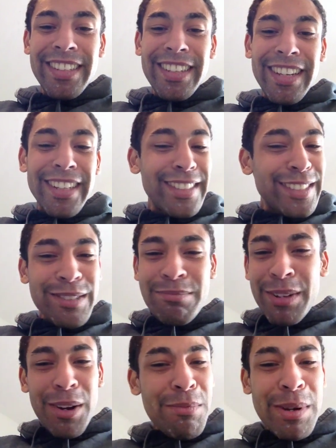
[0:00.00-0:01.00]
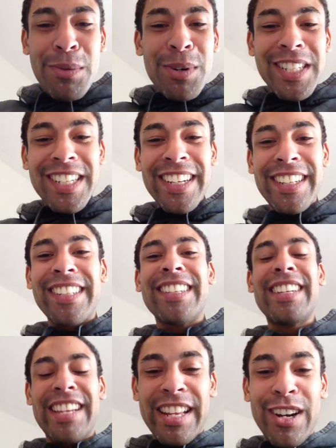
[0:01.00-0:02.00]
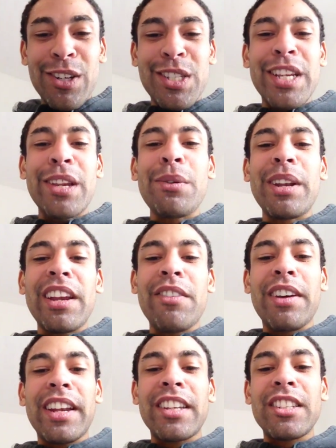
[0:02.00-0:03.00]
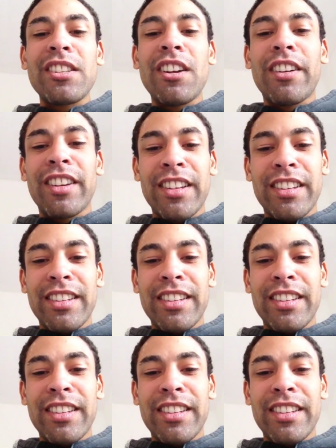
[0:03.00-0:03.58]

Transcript: Yeah, don't be a wussy, and I'll see you at the event in July.